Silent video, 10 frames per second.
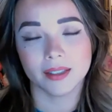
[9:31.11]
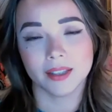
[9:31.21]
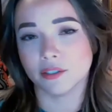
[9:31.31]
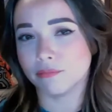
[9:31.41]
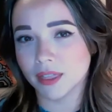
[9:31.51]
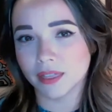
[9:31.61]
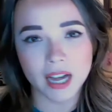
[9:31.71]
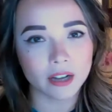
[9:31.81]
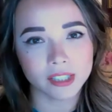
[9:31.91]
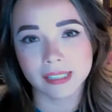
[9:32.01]
There have been
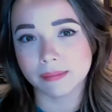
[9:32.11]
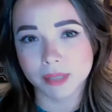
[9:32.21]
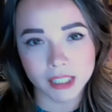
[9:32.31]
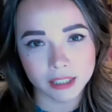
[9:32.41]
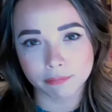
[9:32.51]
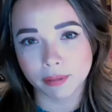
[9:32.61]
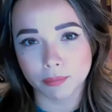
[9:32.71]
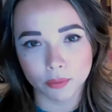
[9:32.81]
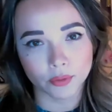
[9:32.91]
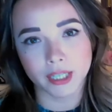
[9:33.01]
thousands, millions of
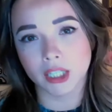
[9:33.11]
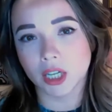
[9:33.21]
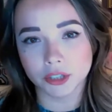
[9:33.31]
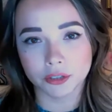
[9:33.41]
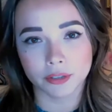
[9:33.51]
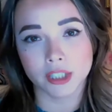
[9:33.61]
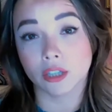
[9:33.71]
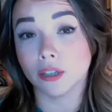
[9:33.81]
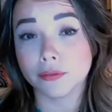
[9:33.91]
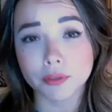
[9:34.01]
people who get law degrees
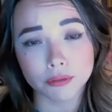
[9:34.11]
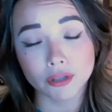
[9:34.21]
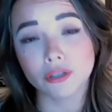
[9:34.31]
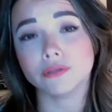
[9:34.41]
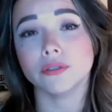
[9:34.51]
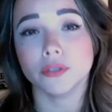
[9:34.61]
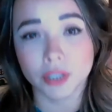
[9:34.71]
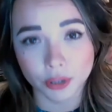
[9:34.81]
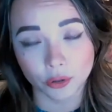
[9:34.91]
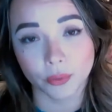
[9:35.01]
all over the world. You
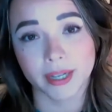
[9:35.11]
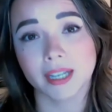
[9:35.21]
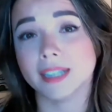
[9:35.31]
can do it.